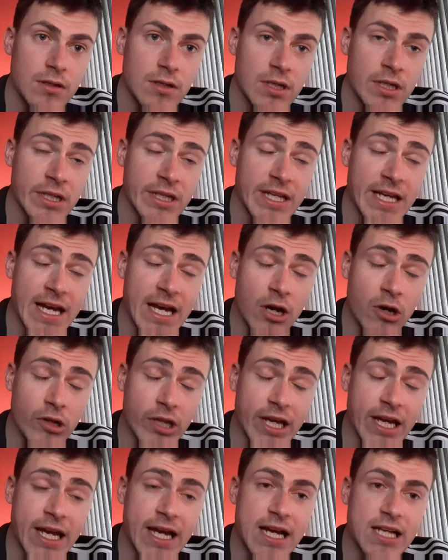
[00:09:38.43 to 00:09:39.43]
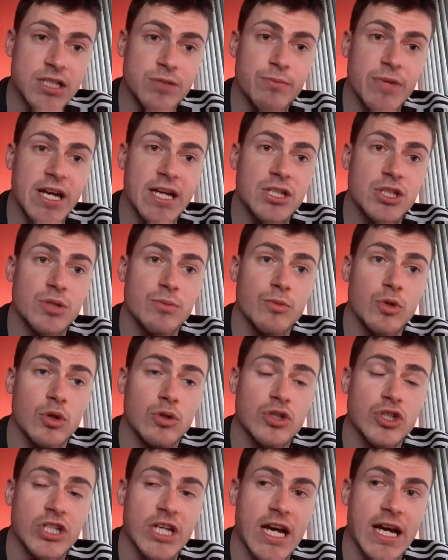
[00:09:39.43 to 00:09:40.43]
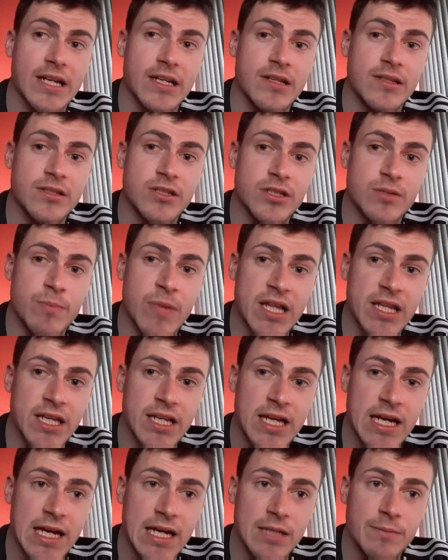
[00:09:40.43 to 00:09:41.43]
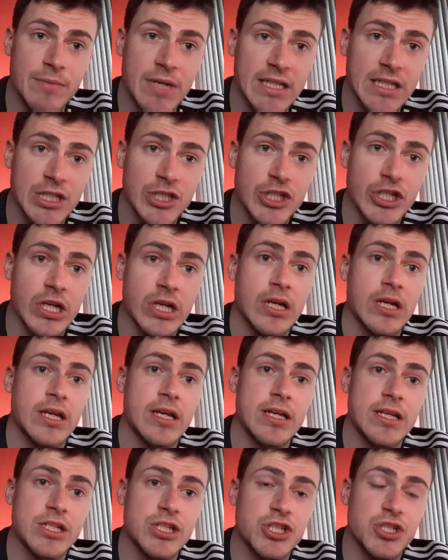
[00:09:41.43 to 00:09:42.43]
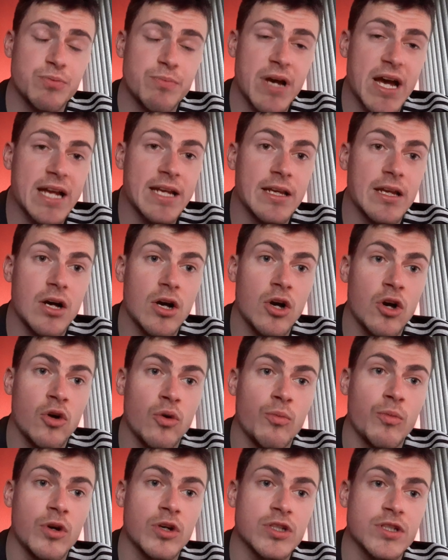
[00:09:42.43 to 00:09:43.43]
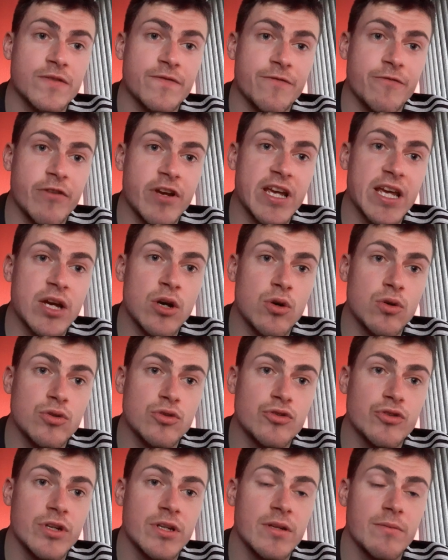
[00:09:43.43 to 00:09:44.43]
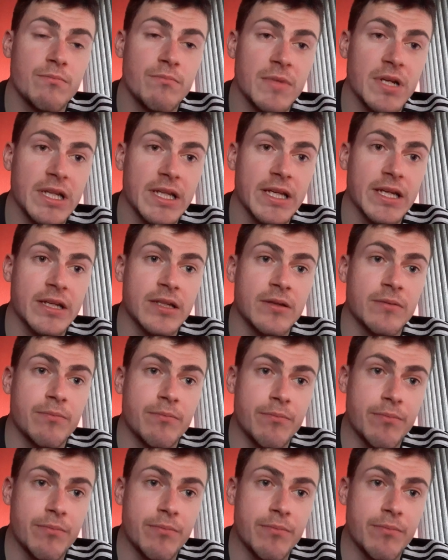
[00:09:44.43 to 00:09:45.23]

And yeah, Ole has made some good signings as Man United manager. He spent almost £300 million.